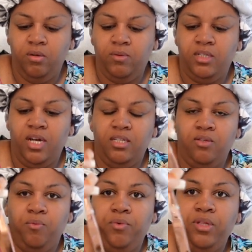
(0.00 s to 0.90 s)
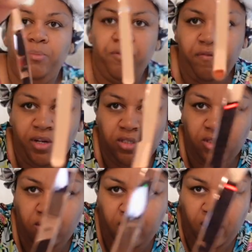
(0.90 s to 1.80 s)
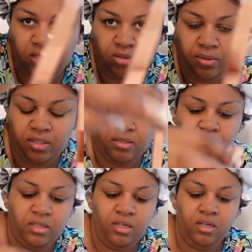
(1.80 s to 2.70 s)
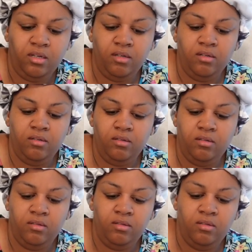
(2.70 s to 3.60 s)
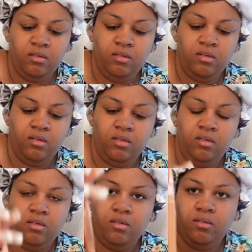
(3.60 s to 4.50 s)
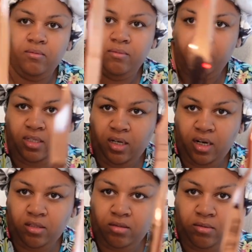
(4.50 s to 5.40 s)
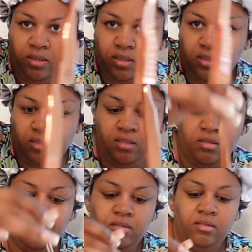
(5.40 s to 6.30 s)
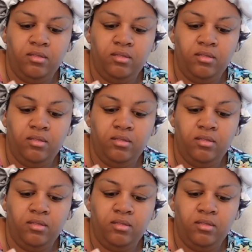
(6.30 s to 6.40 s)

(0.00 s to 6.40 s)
which has some really professional like tweezers in here. Really nice tweezers.